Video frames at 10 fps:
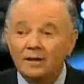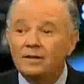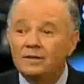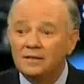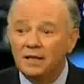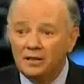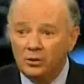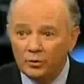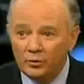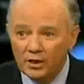
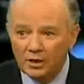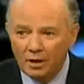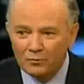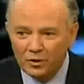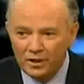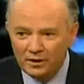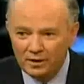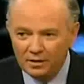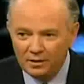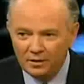Continuing recovery
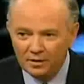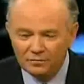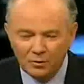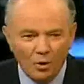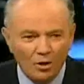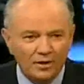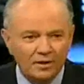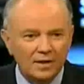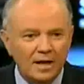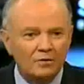in Florida
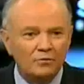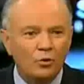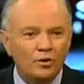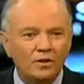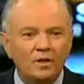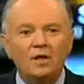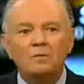and California,